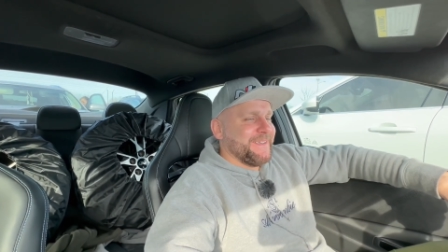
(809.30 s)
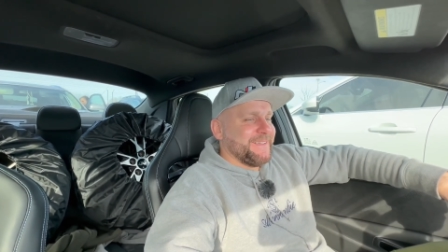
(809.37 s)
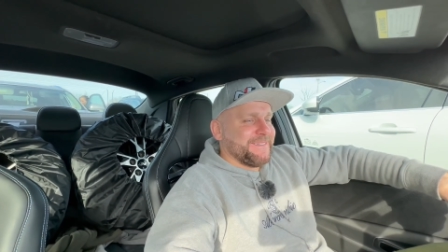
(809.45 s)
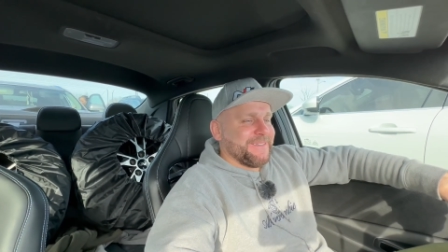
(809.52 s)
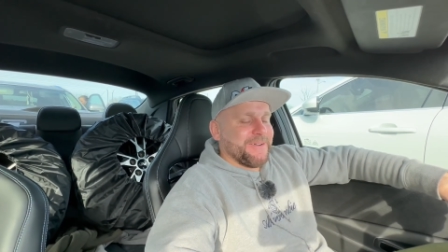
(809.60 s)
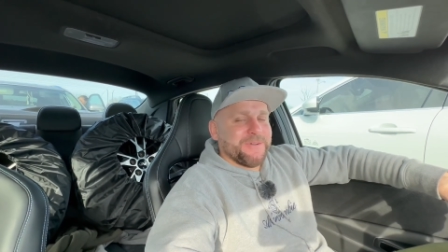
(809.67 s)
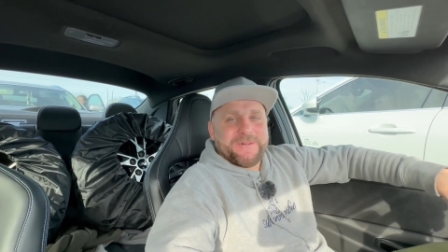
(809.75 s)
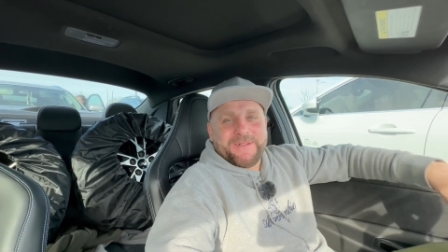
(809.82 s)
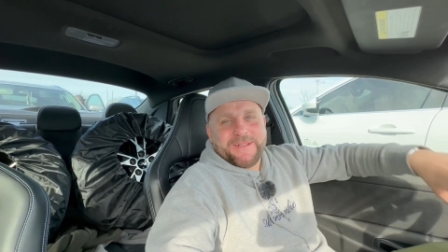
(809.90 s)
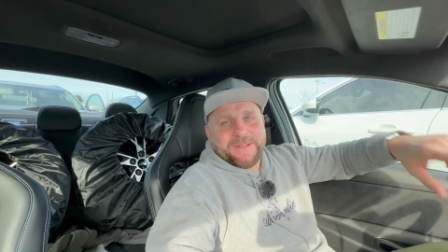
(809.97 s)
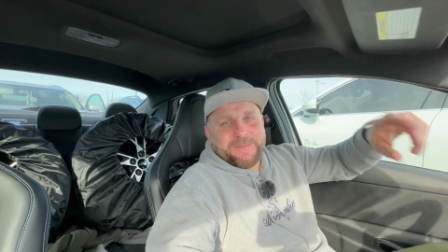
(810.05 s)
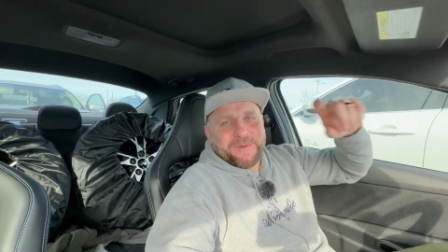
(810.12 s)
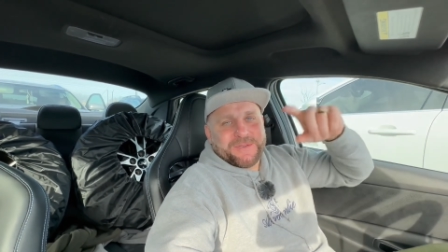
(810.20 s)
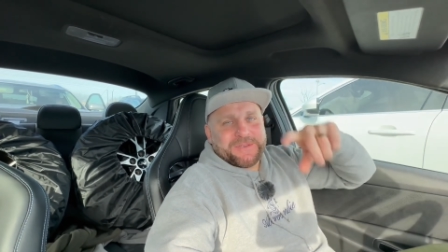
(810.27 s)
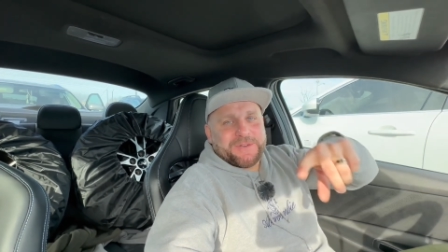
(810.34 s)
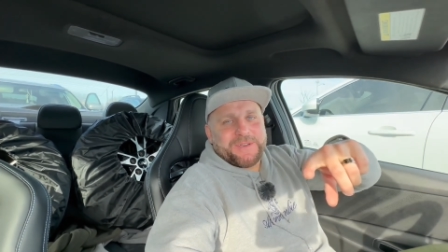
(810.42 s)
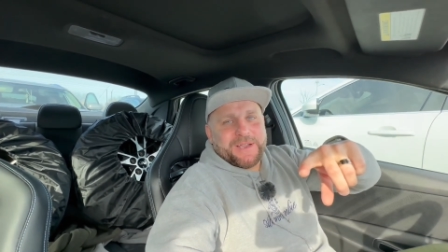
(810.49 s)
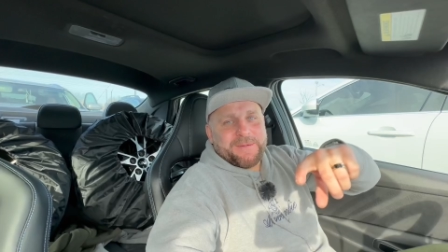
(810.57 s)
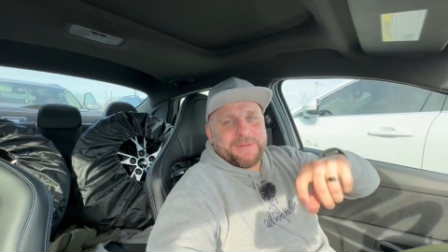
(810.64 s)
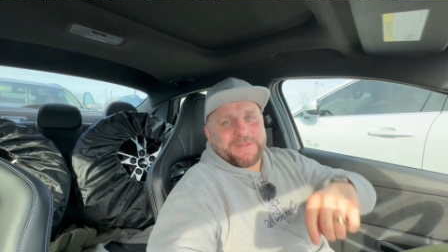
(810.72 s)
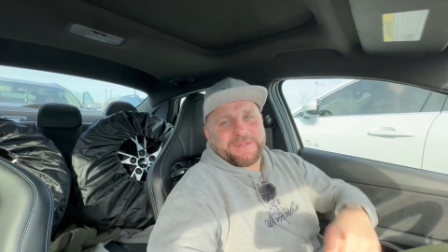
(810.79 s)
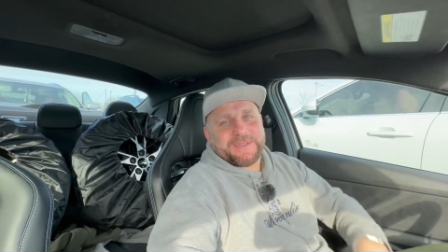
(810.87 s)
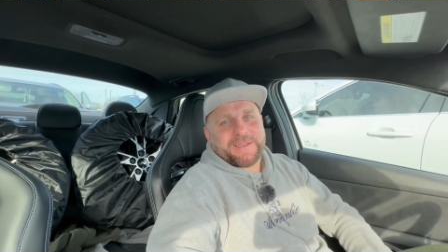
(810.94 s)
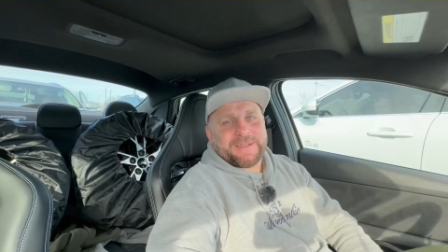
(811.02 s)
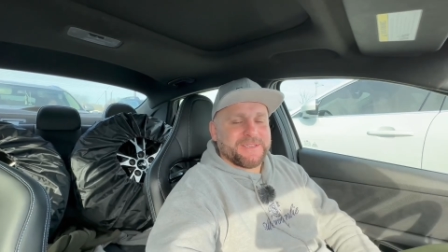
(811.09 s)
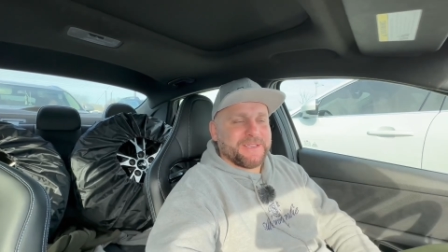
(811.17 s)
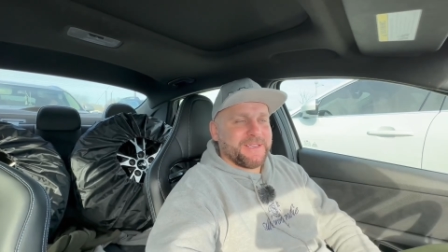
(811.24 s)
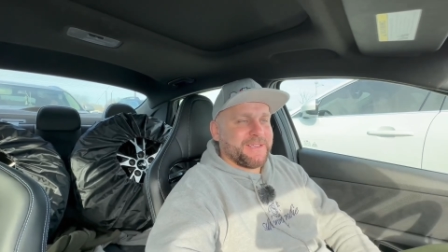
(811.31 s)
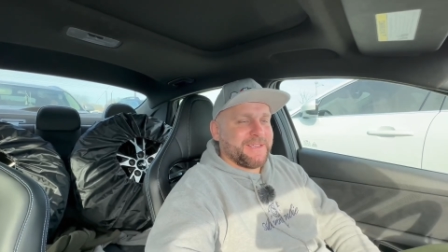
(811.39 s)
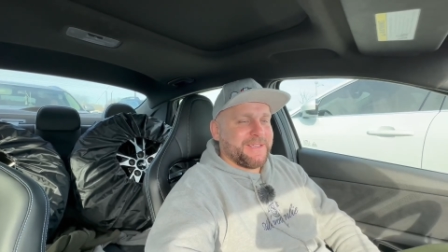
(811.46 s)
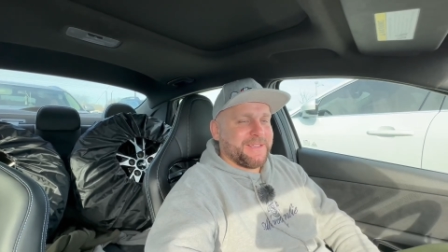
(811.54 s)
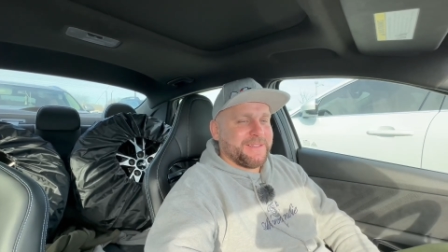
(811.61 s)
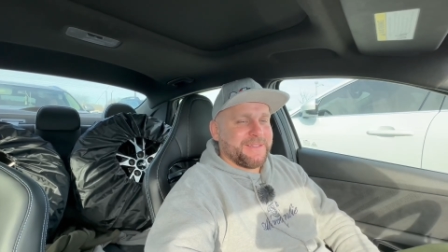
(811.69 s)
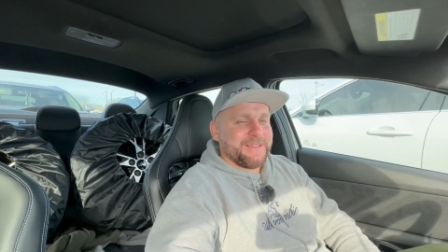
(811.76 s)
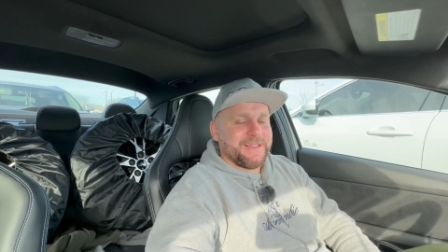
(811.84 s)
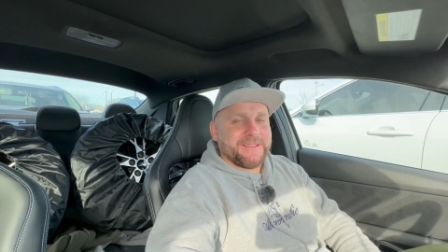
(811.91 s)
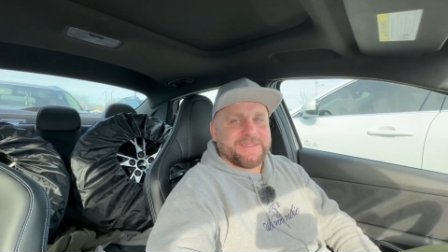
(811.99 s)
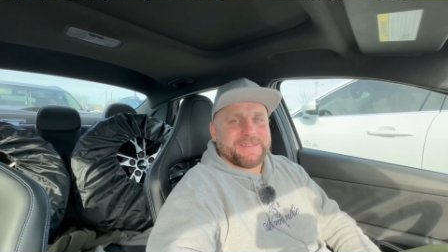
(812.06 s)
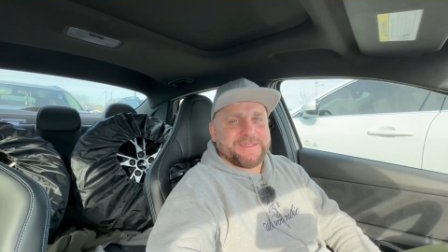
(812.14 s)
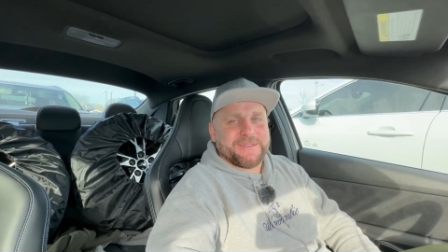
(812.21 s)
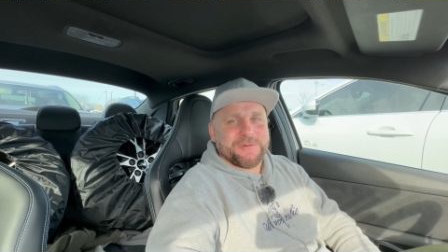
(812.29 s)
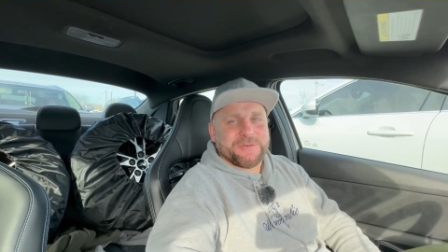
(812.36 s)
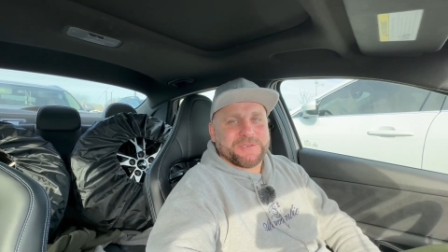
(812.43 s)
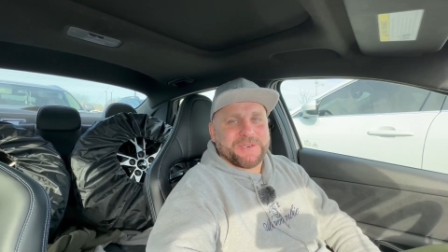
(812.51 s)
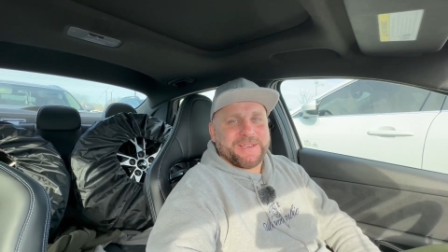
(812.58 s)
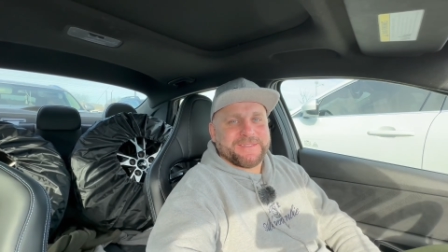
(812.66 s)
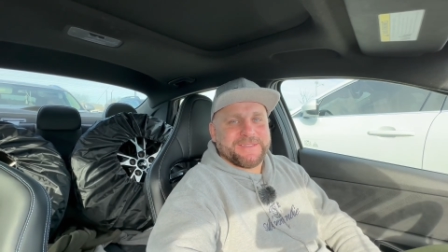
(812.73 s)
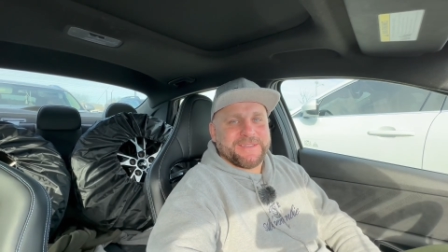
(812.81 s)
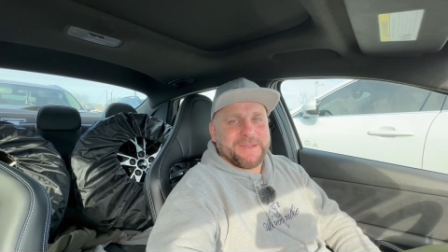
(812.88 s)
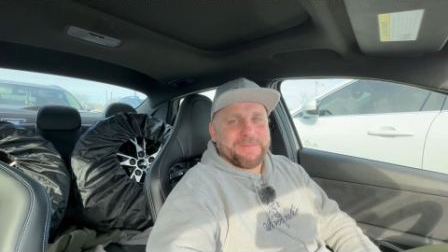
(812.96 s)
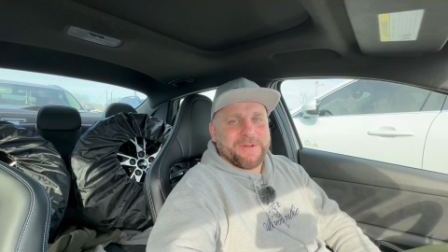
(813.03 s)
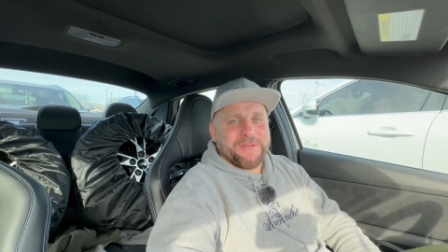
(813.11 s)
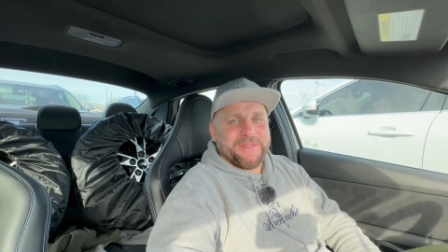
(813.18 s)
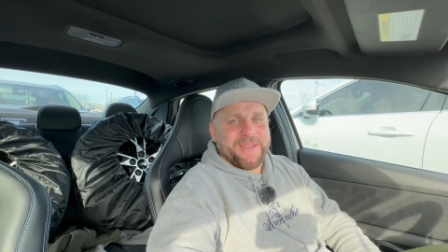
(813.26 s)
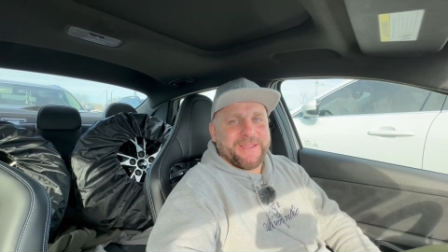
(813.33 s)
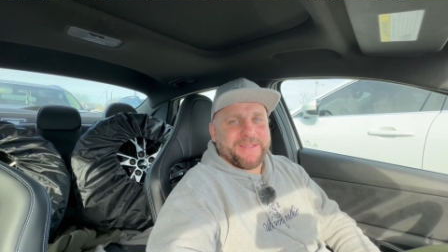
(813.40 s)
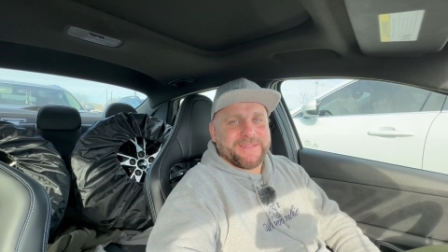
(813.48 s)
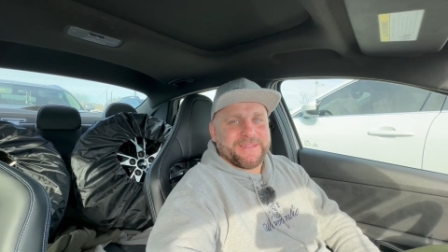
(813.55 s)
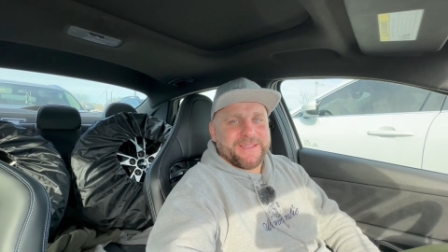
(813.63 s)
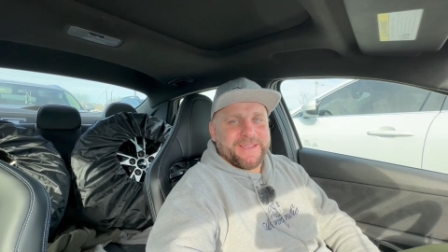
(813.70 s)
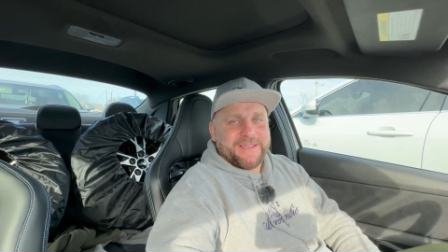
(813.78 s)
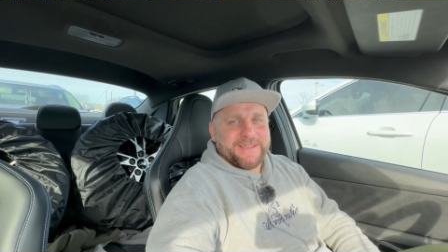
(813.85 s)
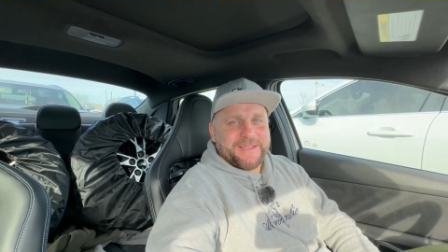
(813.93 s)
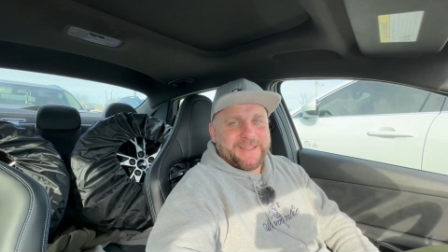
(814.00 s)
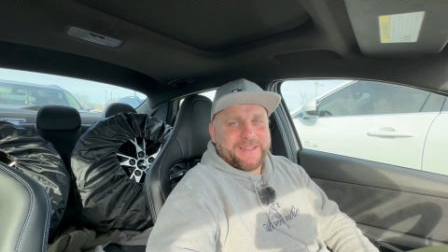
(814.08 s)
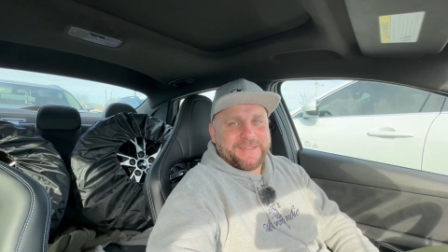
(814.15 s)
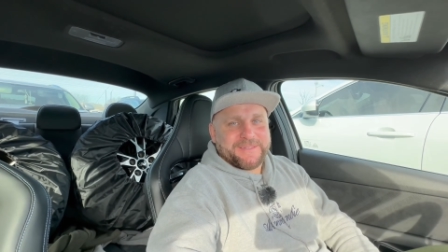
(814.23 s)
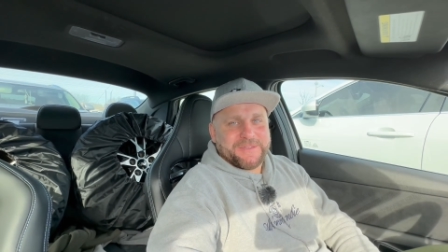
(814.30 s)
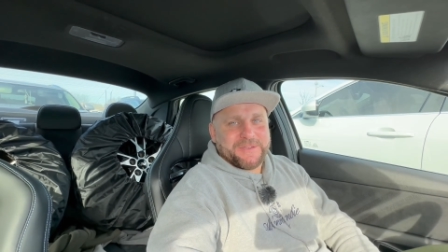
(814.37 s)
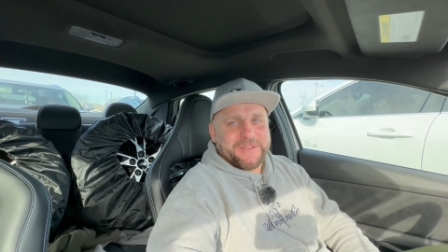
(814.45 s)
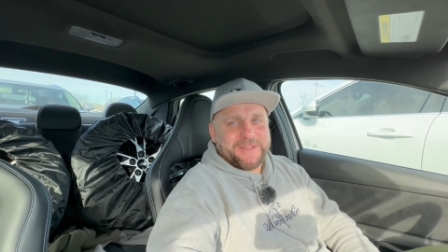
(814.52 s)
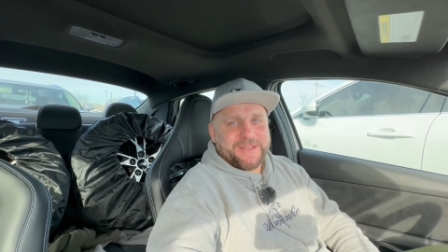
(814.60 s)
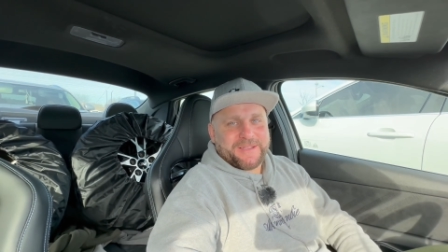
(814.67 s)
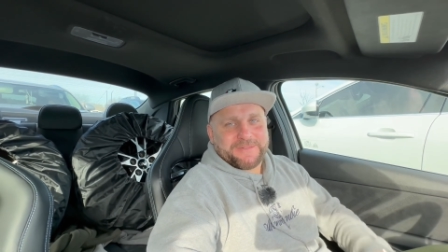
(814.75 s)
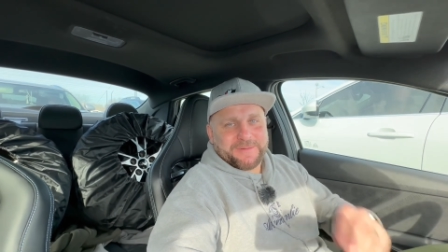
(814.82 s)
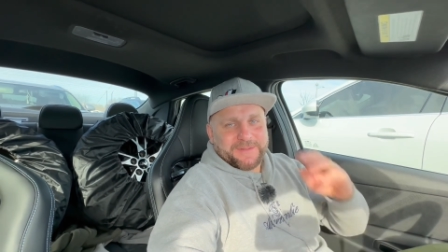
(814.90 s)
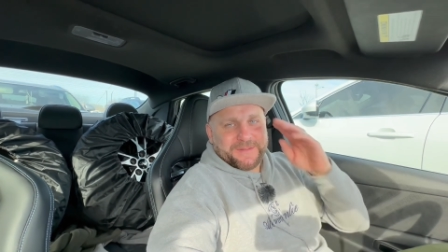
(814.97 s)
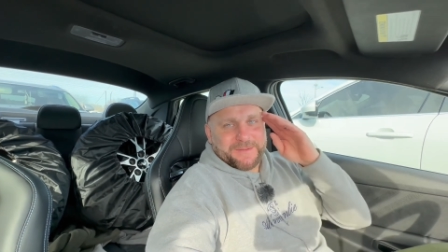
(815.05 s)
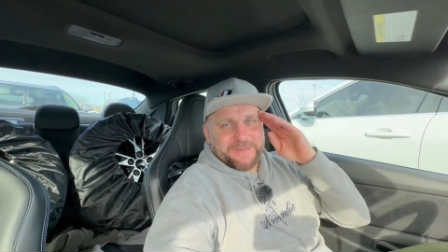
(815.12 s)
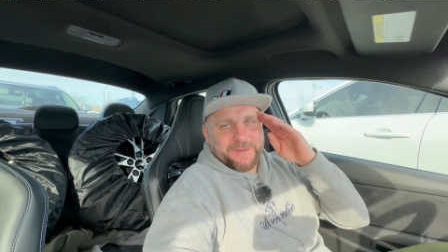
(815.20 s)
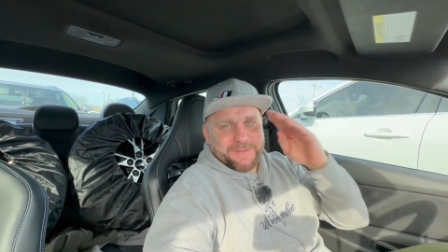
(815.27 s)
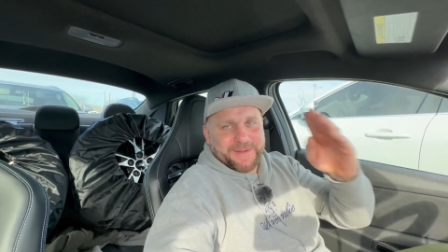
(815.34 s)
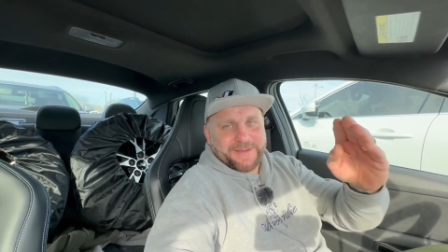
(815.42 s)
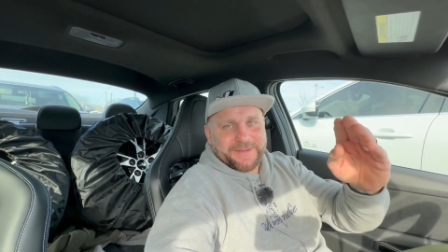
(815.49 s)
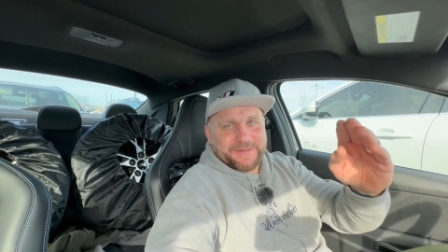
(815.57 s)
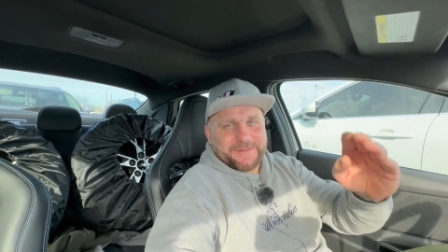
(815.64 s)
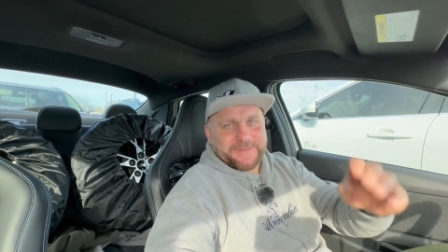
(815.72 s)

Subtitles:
So put your comments and let's see what you guys think about that. And I see you in the next one. Bye bye.